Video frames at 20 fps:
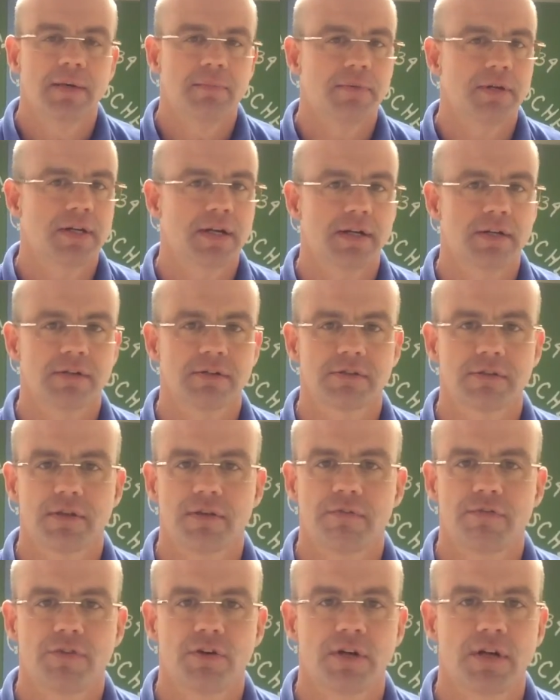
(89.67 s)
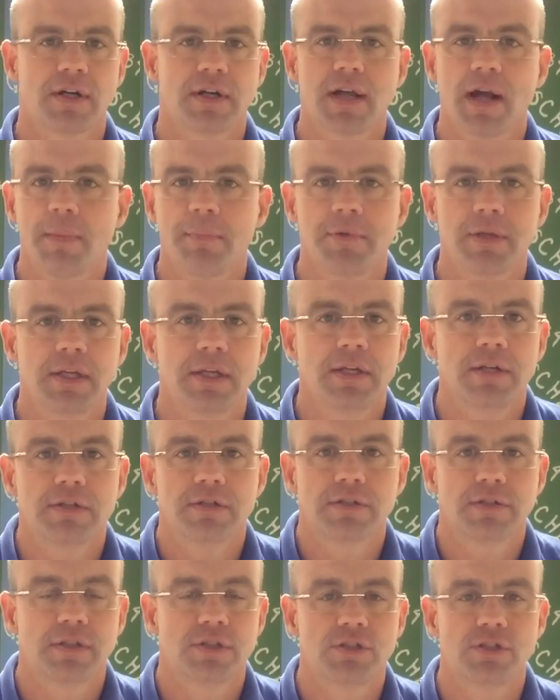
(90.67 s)
because for a couple of
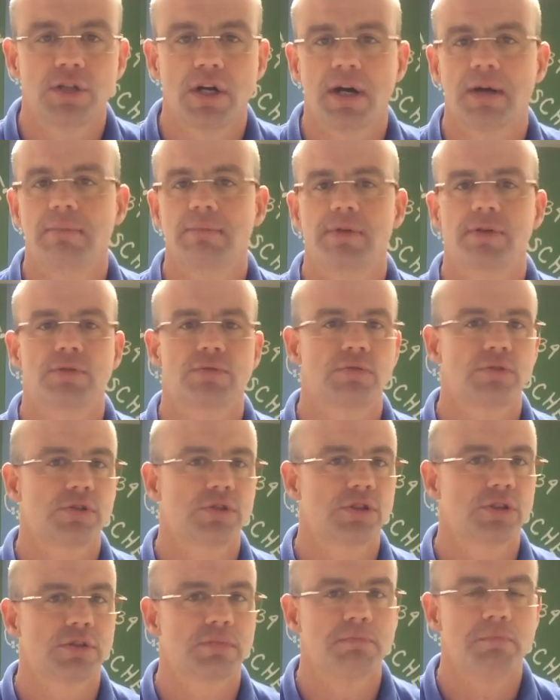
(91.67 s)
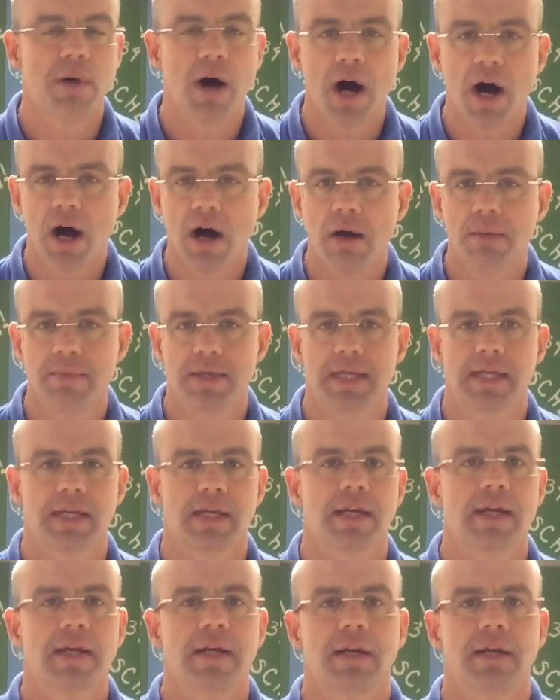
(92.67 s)
years the Germans were just bombing